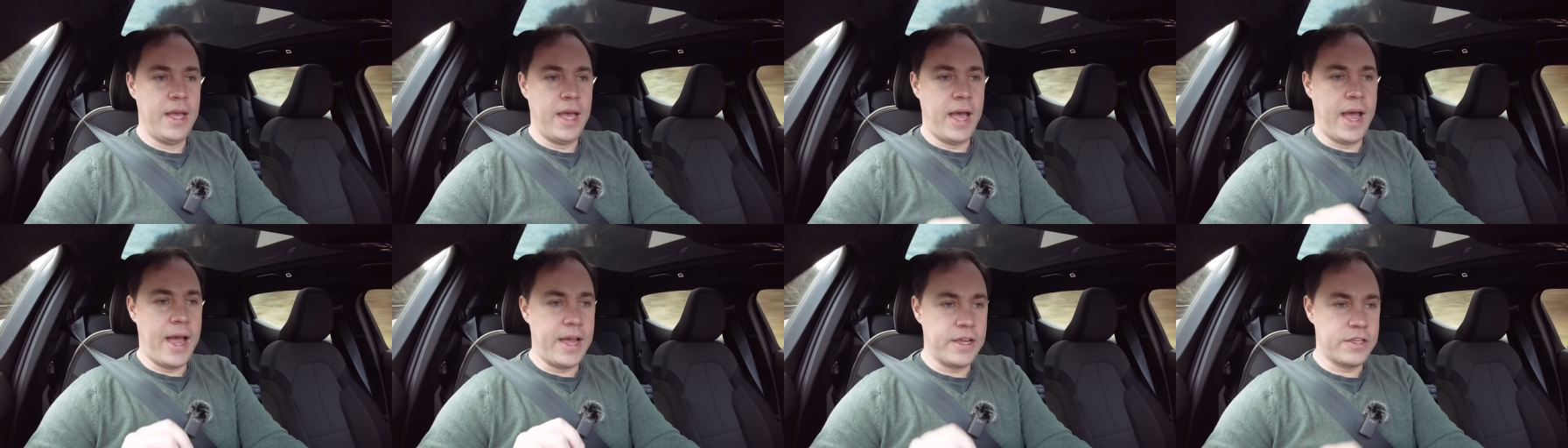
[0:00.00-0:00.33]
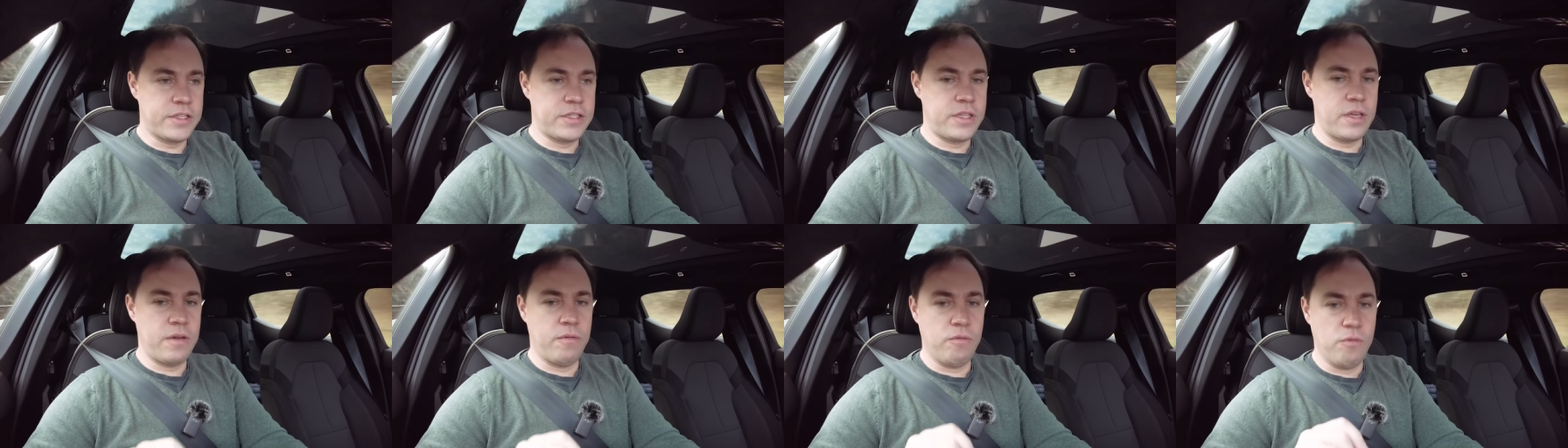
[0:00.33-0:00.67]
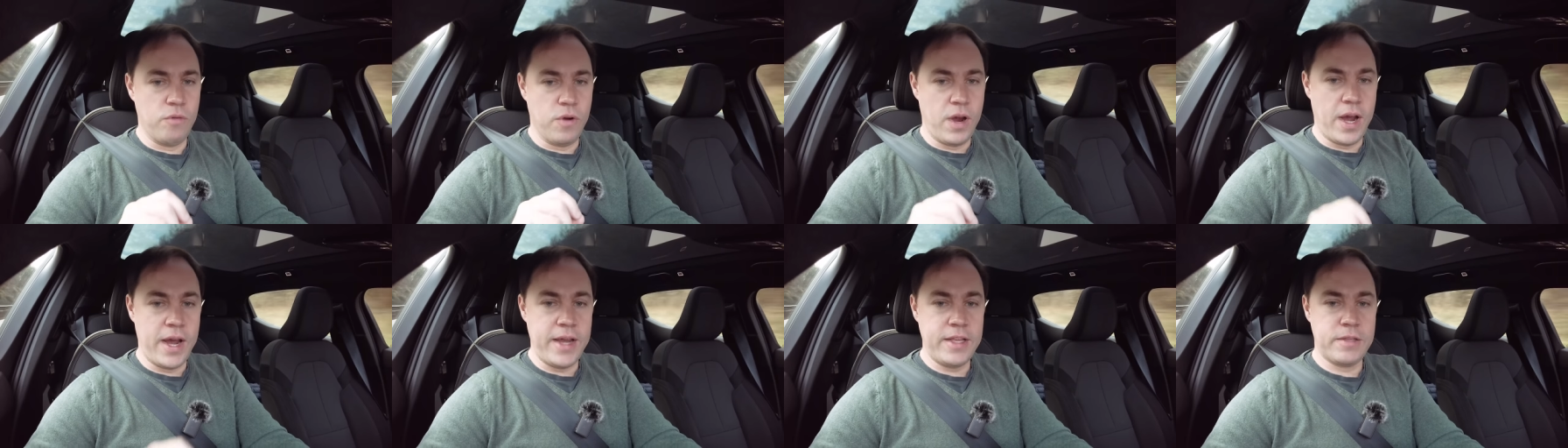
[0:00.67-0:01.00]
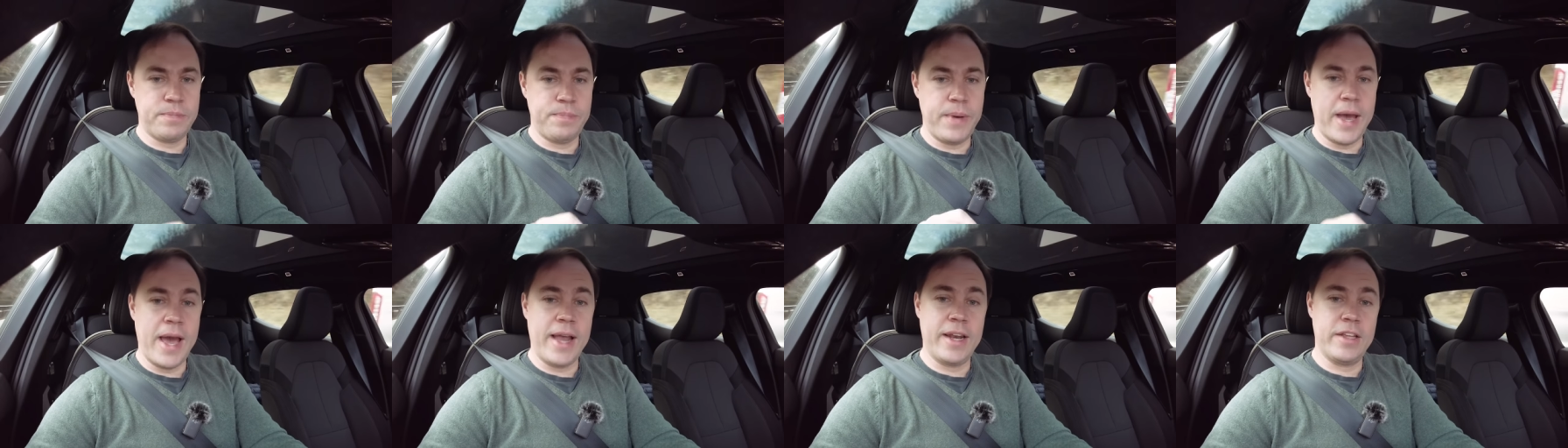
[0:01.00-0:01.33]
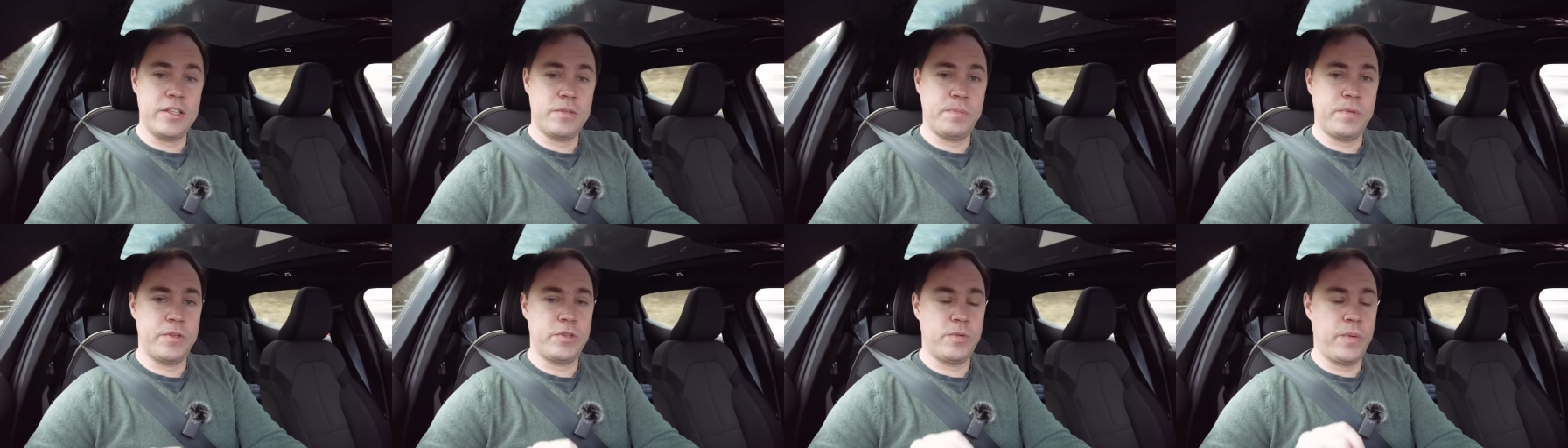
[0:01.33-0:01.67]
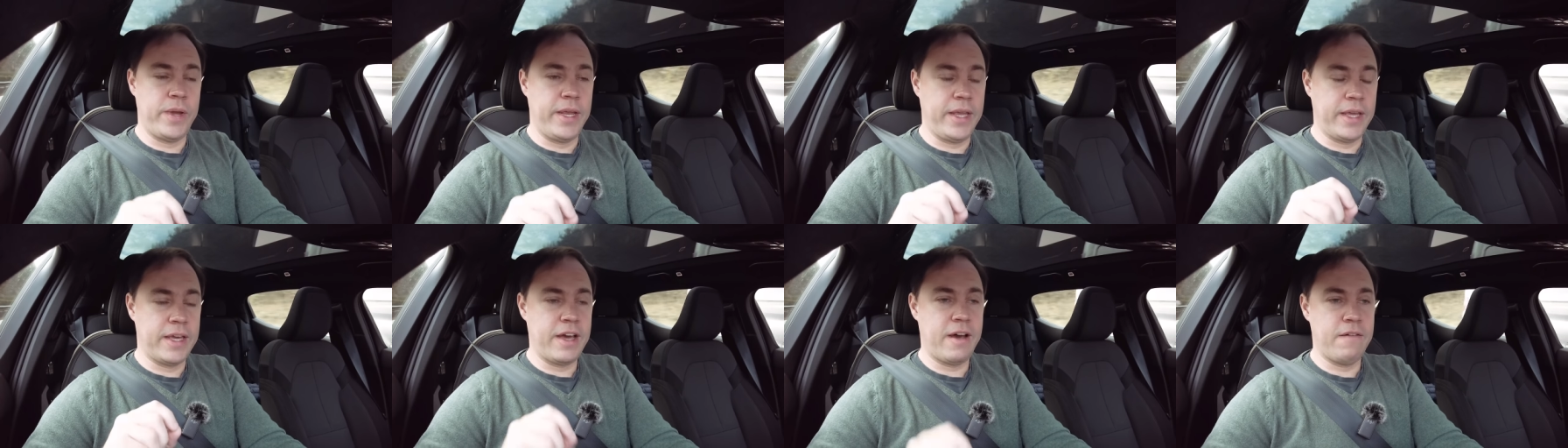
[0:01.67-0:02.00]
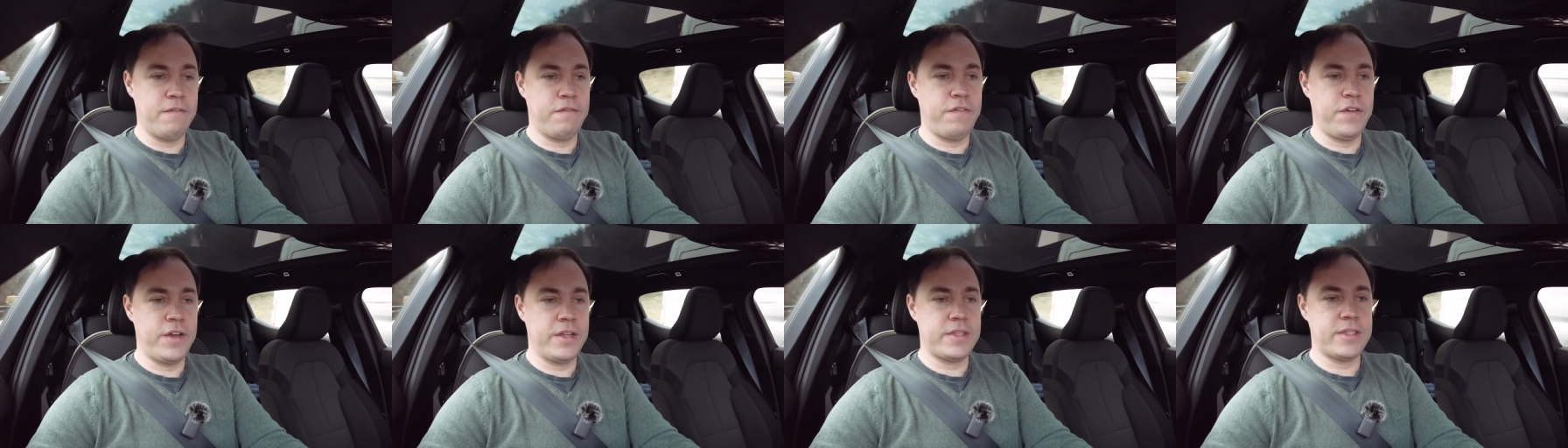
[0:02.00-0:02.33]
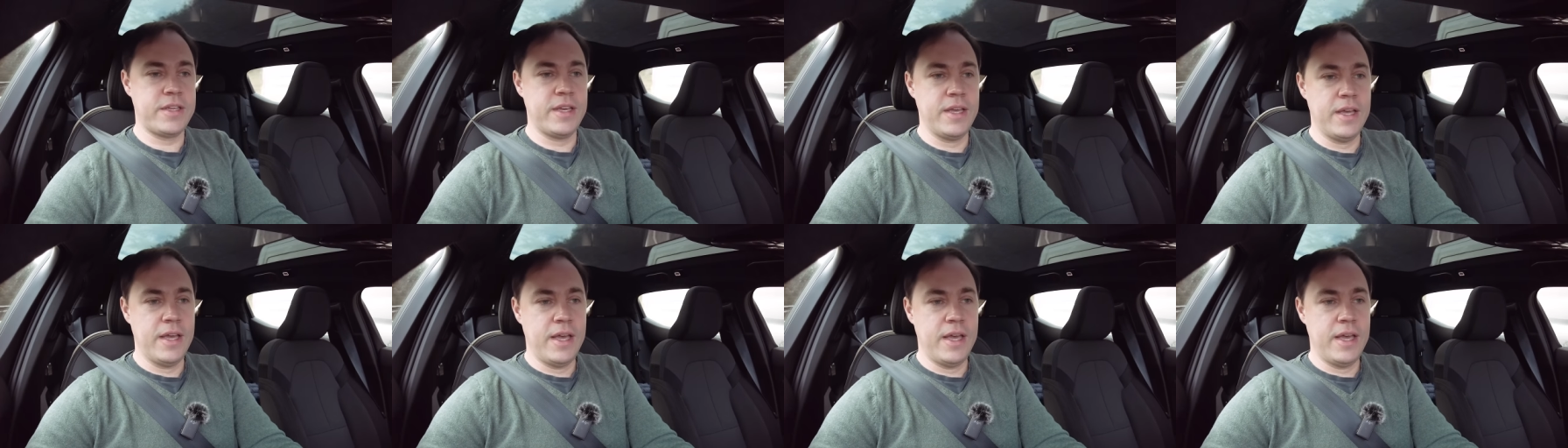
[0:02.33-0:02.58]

has the right balance between comfort